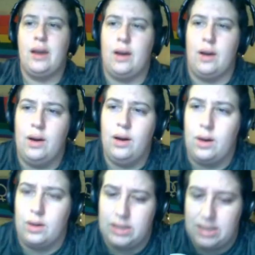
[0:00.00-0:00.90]

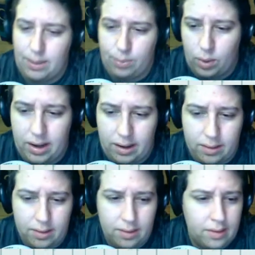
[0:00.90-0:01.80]
Oh, step 1.
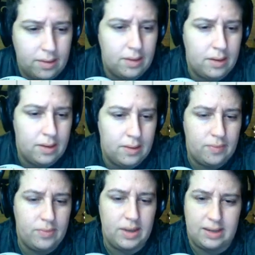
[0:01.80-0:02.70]

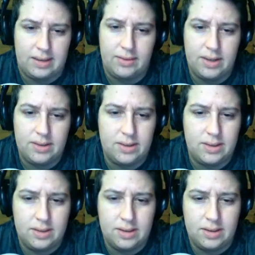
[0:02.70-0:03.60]
Can I save this?
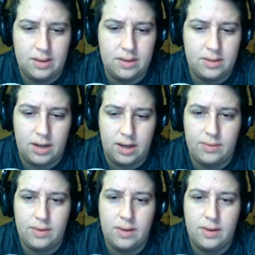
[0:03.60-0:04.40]
Save.